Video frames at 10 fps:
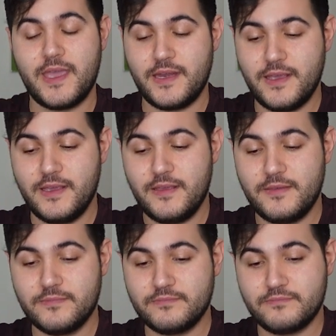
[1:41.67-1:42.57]
it
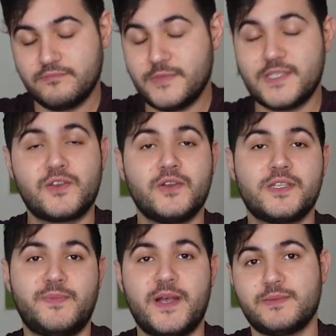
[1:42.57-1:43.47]
as good
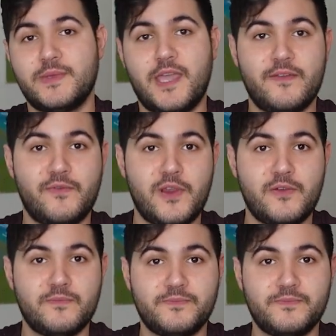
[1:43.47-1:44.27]
as it possibly can for you.